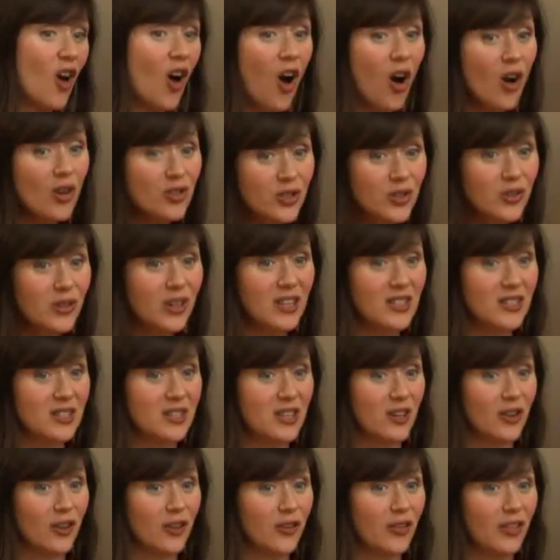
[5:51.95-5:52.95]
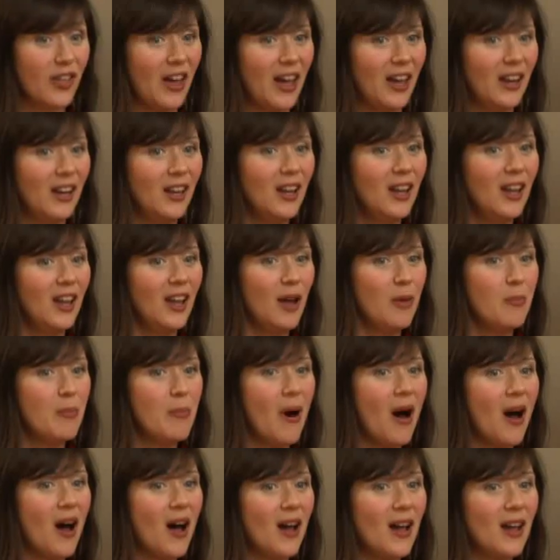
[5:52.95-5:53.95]
Also consider that
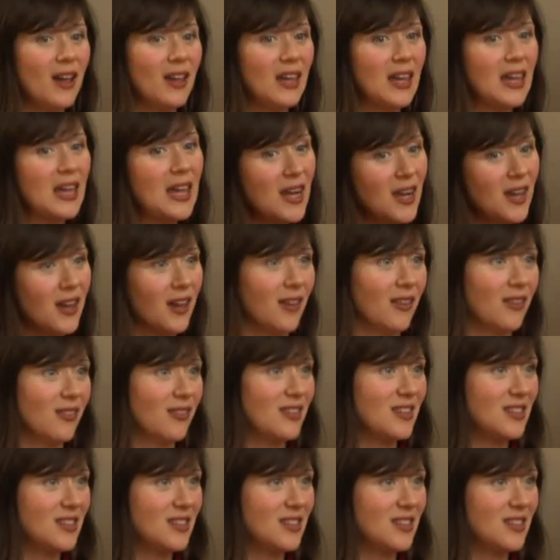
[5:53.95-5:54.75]
by eating